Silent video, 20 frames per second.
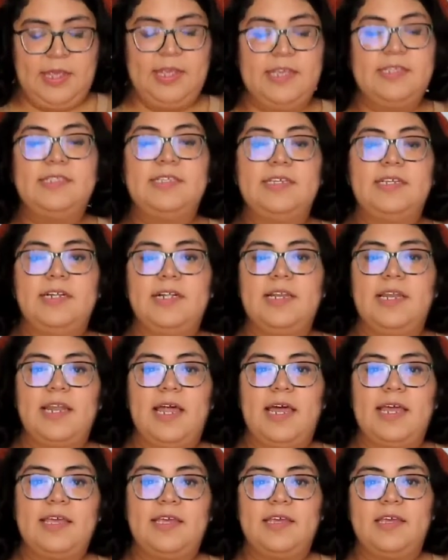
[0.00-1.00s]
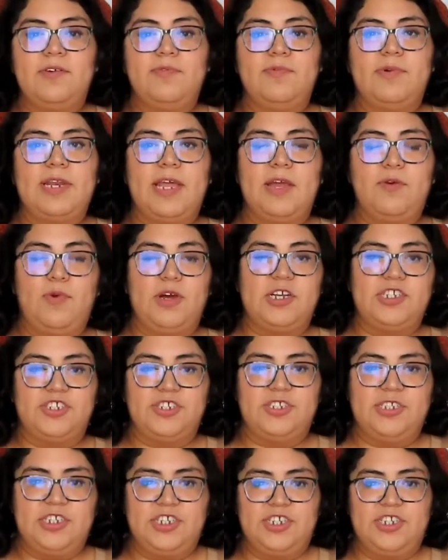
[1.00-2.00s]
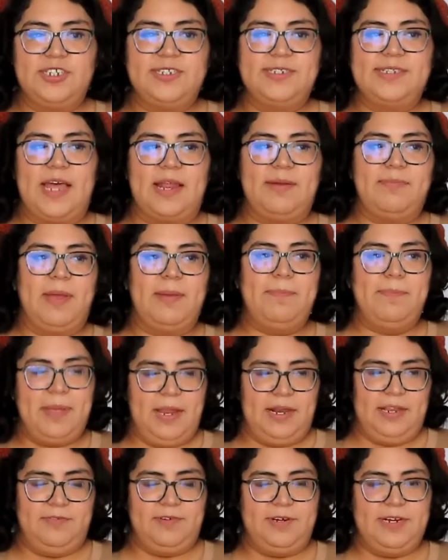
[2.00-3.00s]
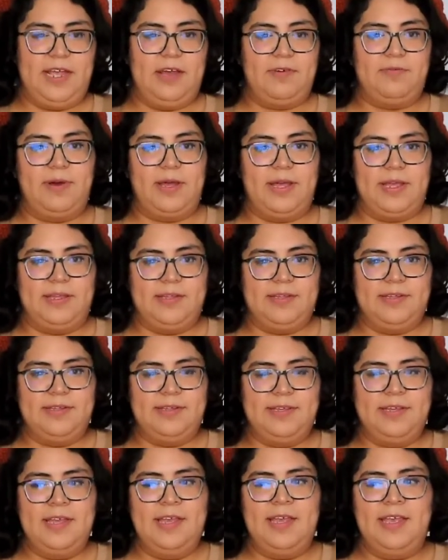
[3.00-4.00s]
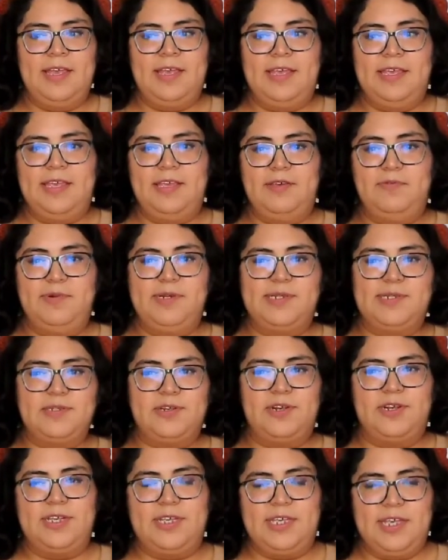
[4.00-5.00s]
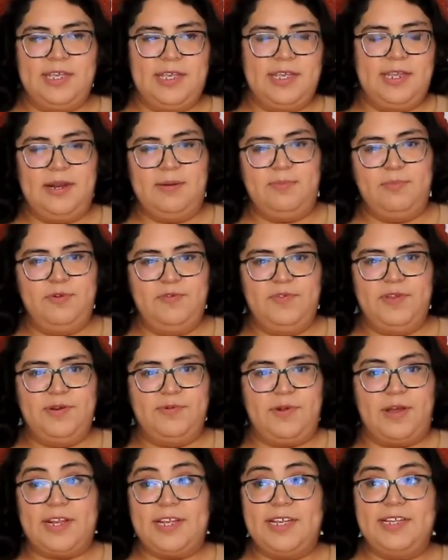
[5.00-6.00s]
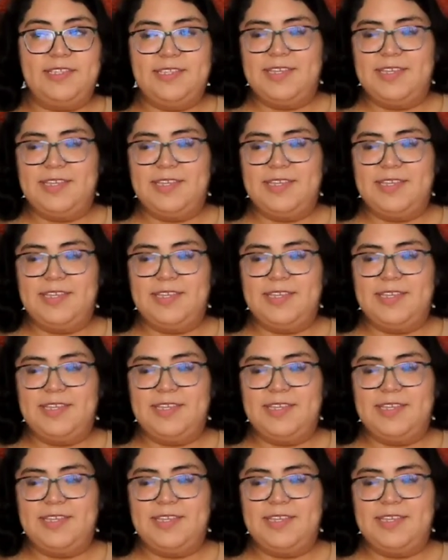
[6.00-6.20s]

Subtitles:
didn't like it when I washed dishes and my belly would get wet. He would start kicking and moving around. He